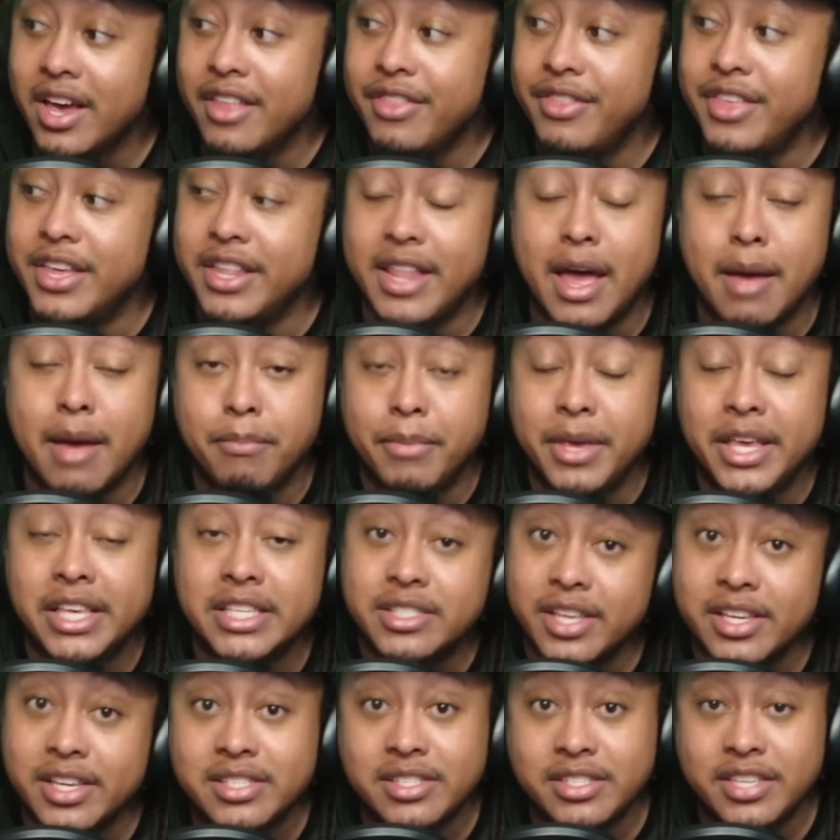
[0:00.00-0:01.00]
then that means
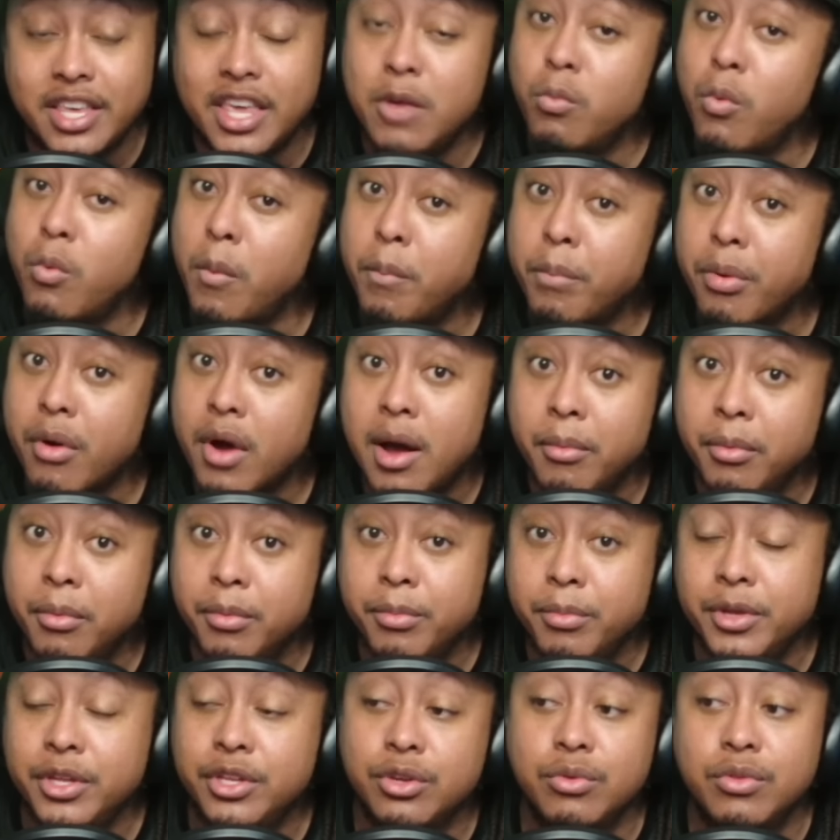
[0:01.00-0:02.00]
this team will
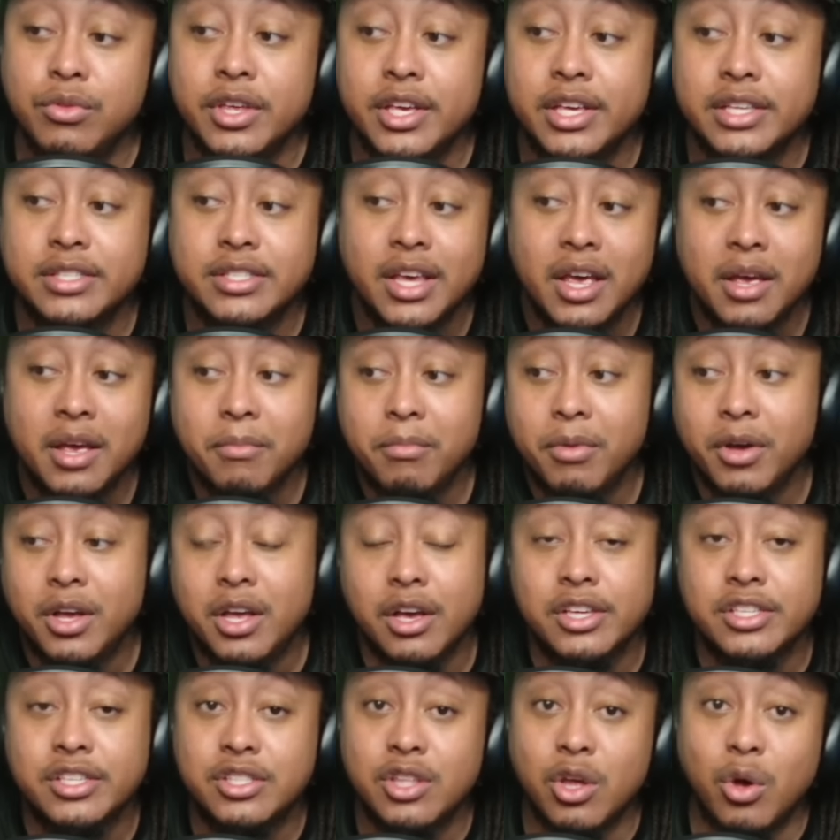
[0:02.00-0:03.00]
probably do this
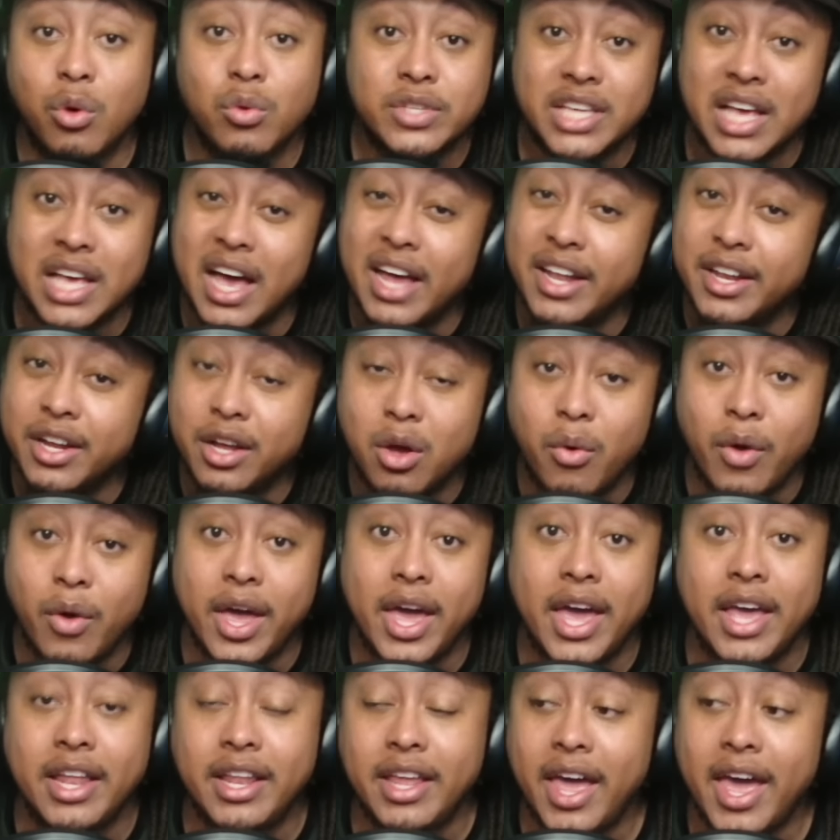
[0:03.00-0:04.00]
because those kind of go
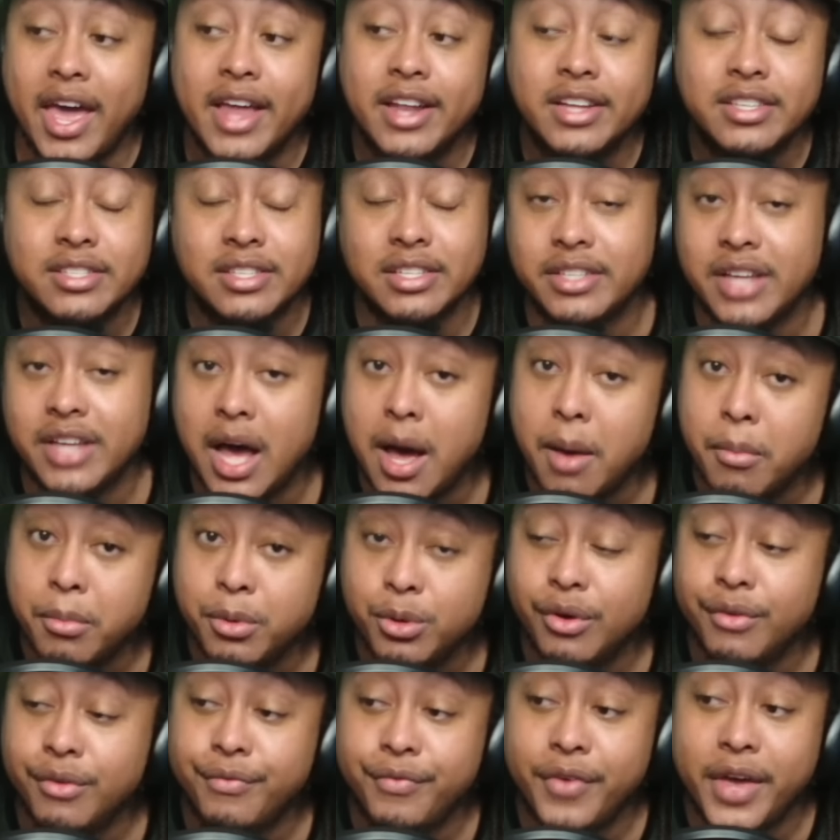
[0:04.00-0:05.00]
hand in hand. It's a
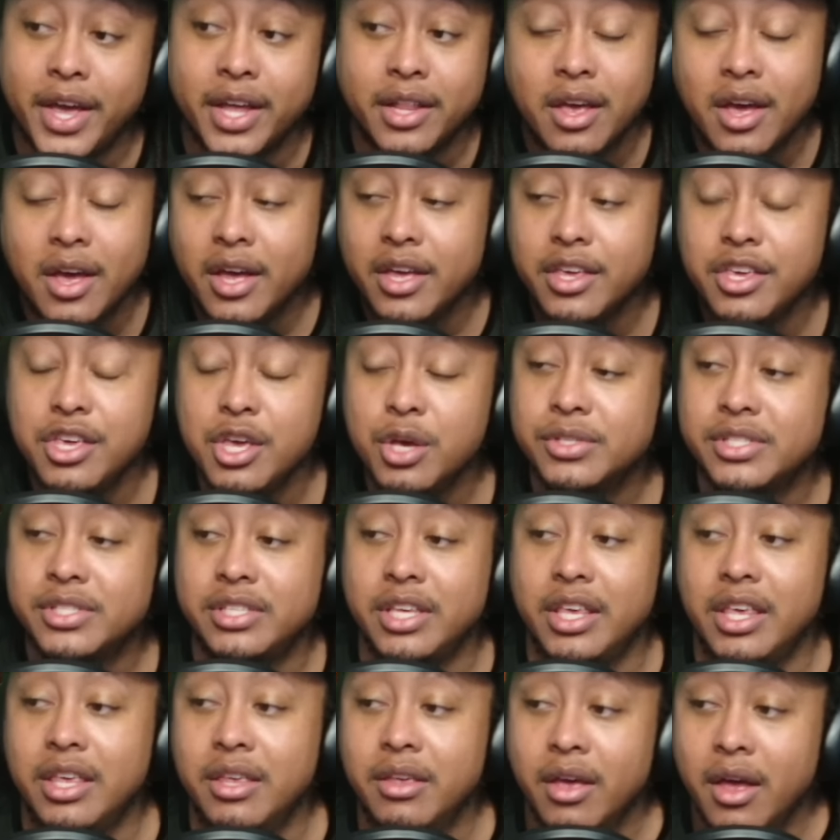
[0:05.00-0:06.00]
domino effect. You'll
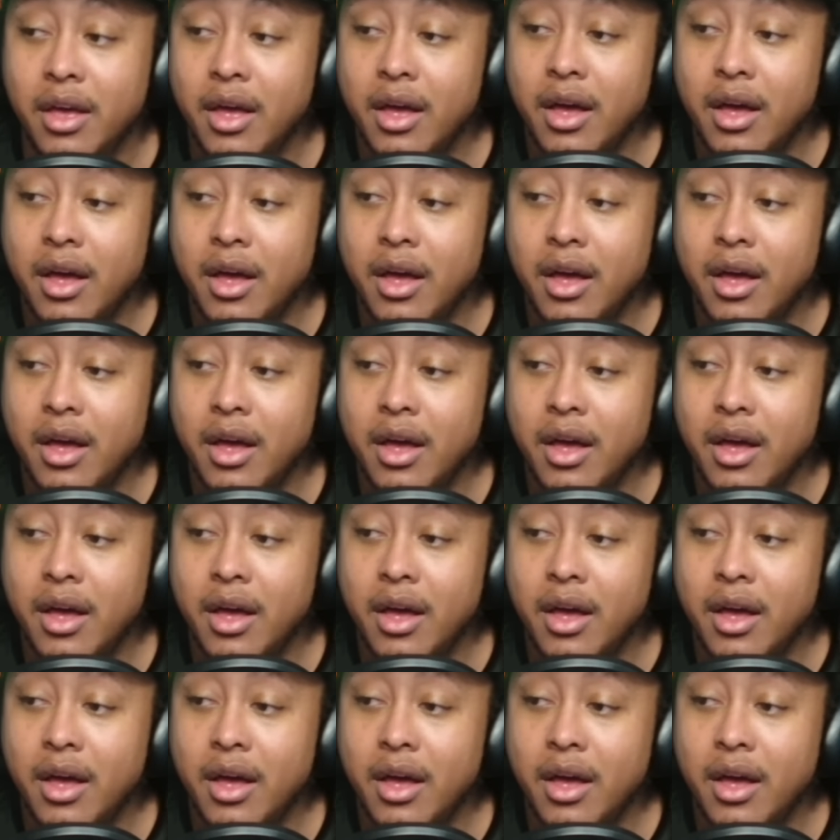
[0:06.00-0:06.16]
see.